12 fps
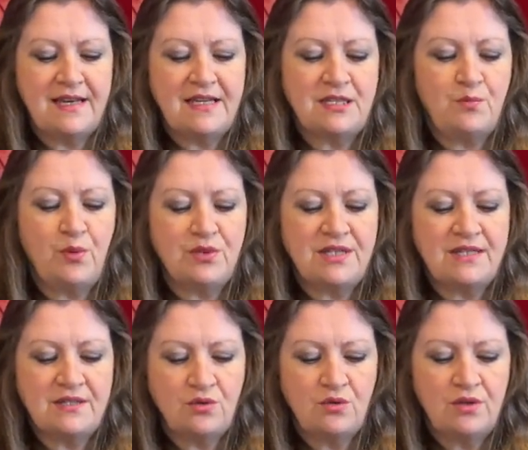His
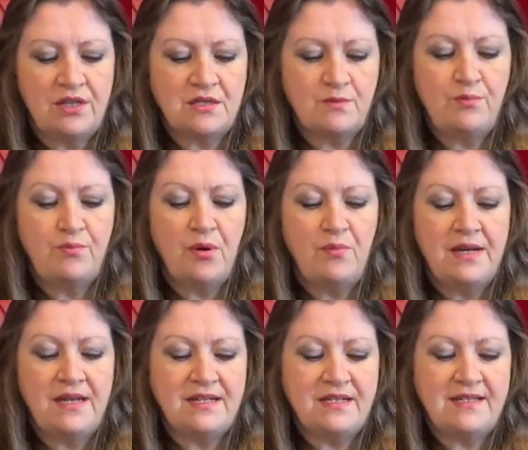body's all this
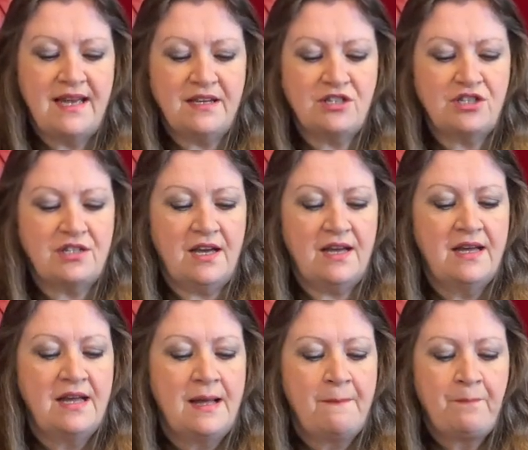bobbly texture,
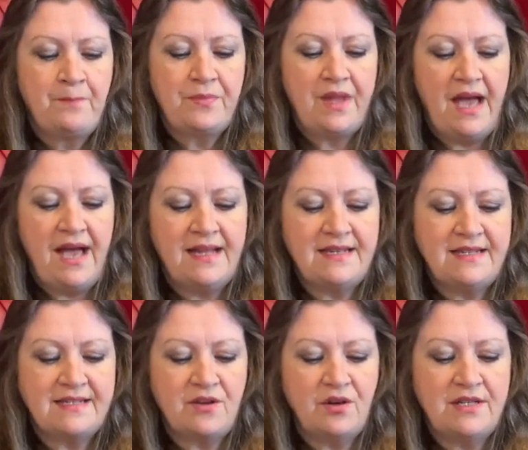and
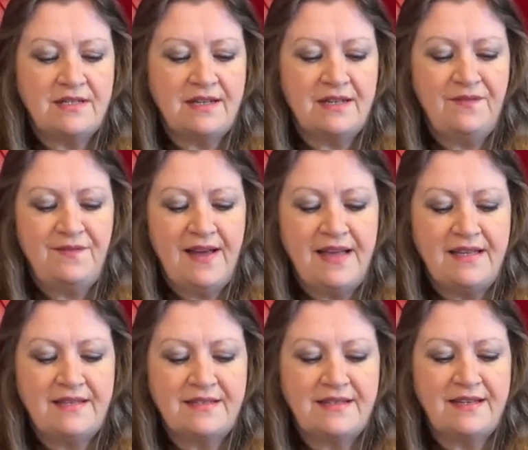he's got his little
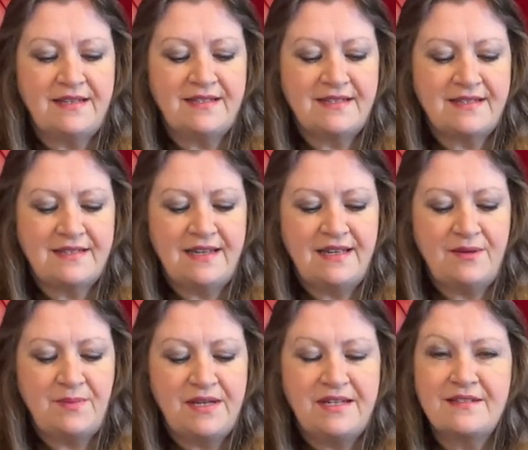face, and he's
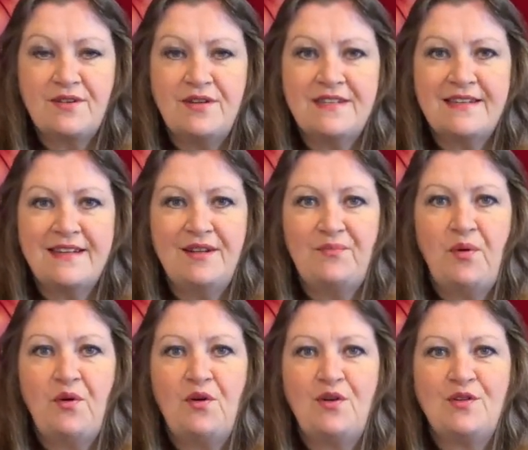asleep, and he's got his little
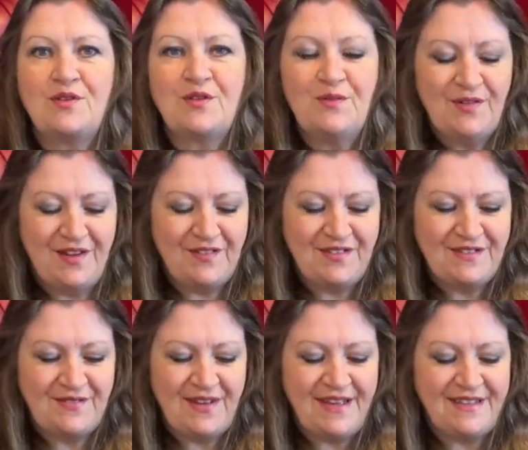paws up near his
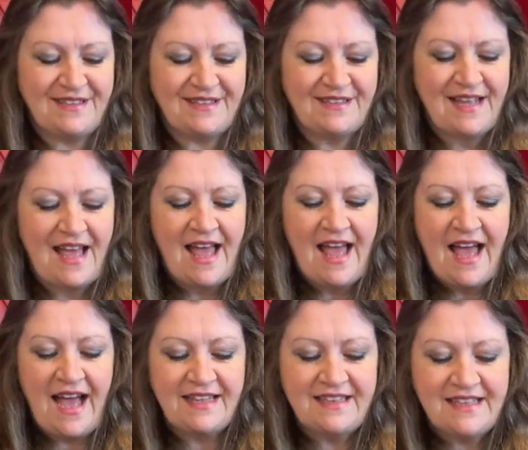face.
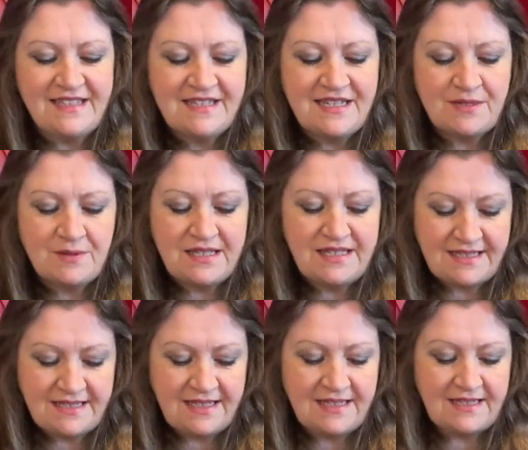And this is
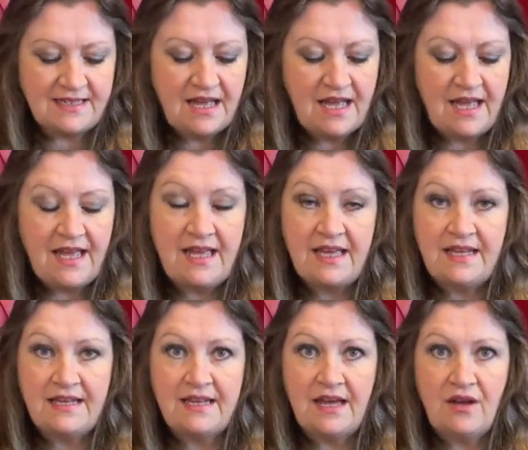knitted
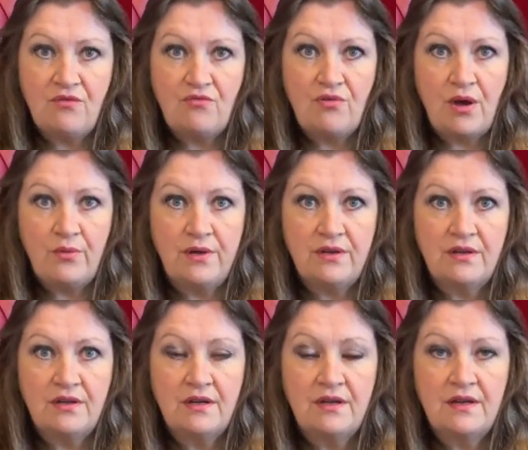in
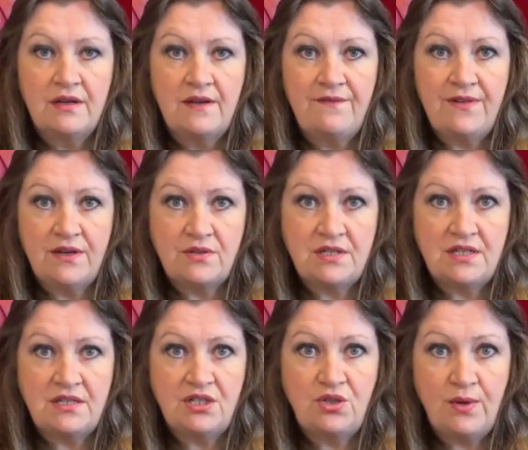Rowan
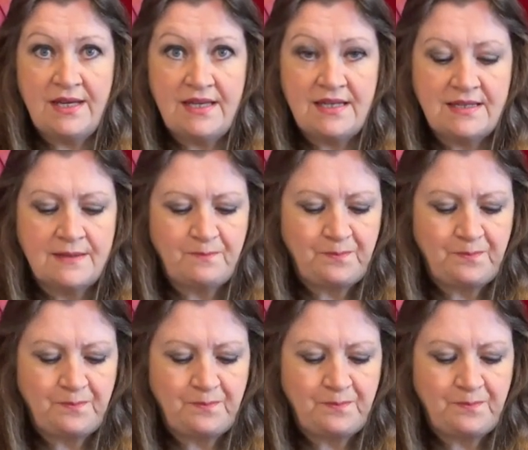felted tweed.